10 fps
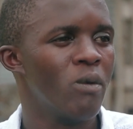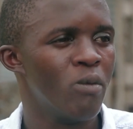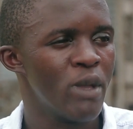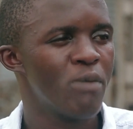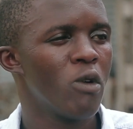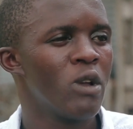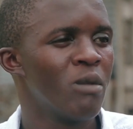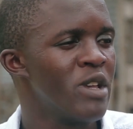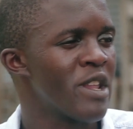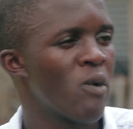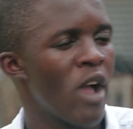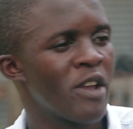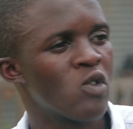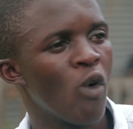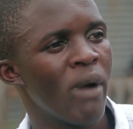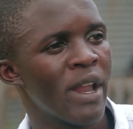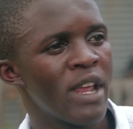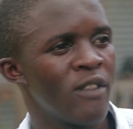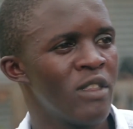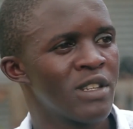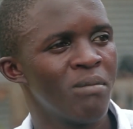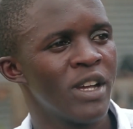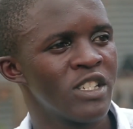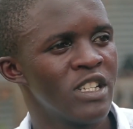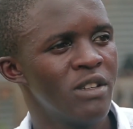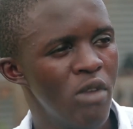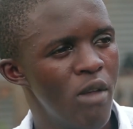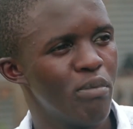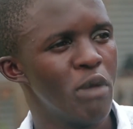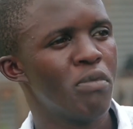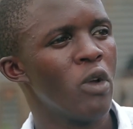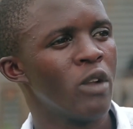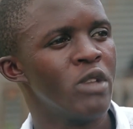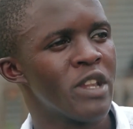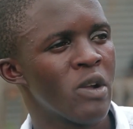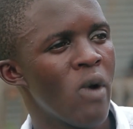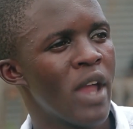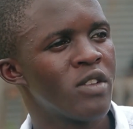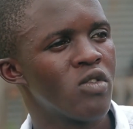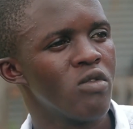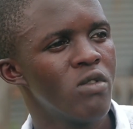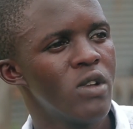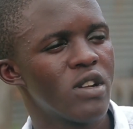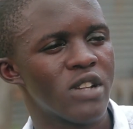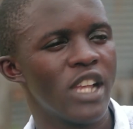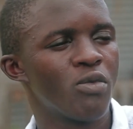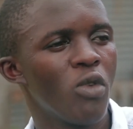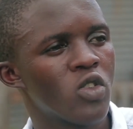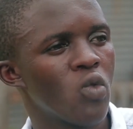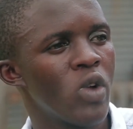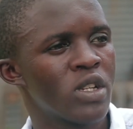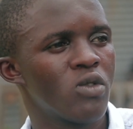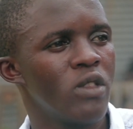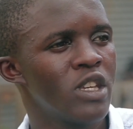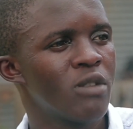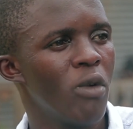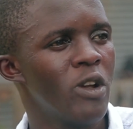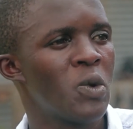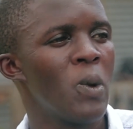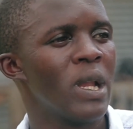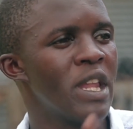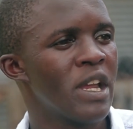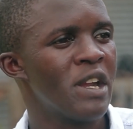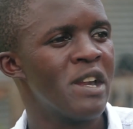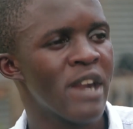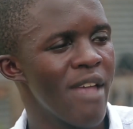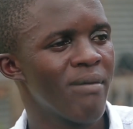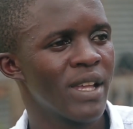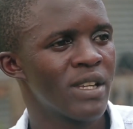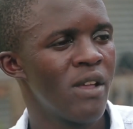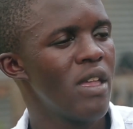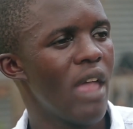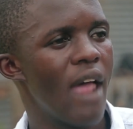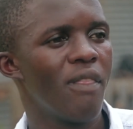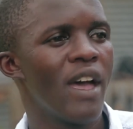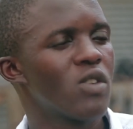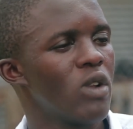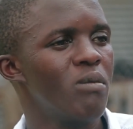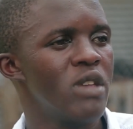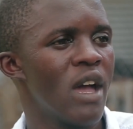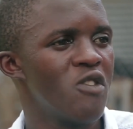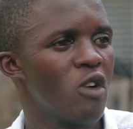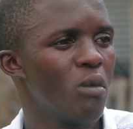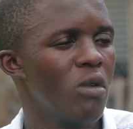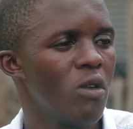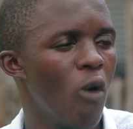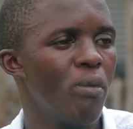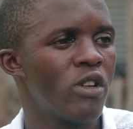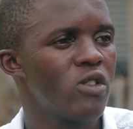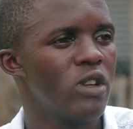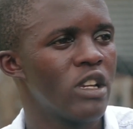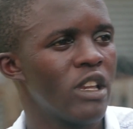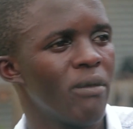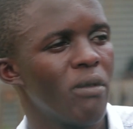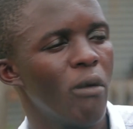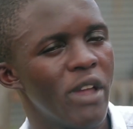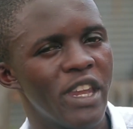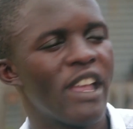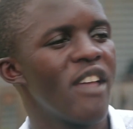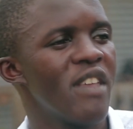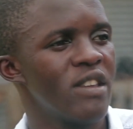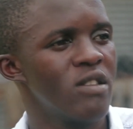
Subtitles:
people will be required to operate this machine, people will be required to transport waste to this point, will need drivers, and that will be a job opportunity for many Kenyan